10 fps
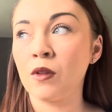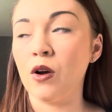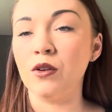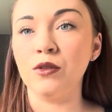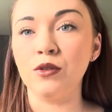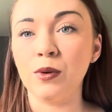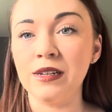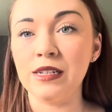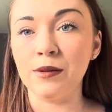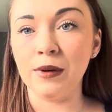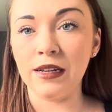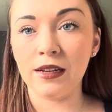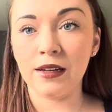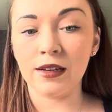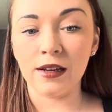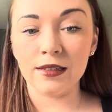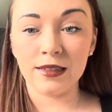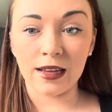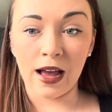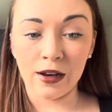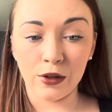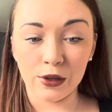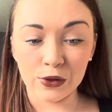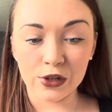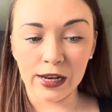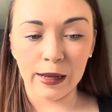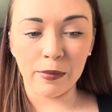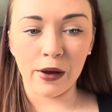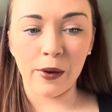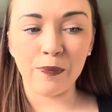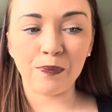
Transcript: on your 20 week scan usually, but